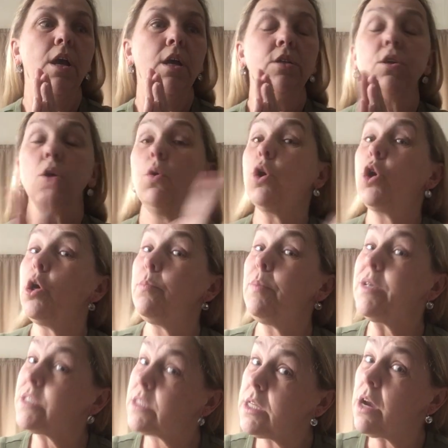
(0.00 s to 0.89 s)
So it could
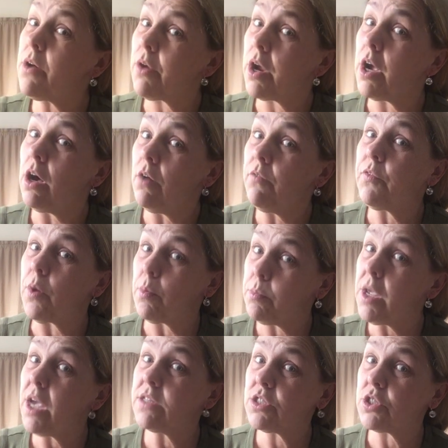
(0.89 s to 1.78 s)
be cereal
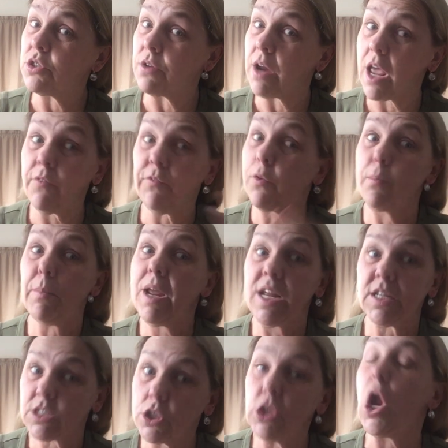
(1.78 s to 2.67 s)
from yesterday. For
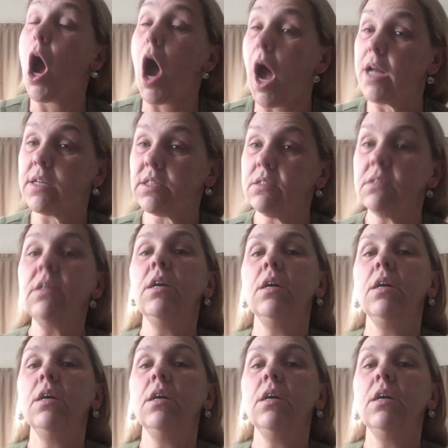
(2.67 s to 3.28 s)
me, it's not.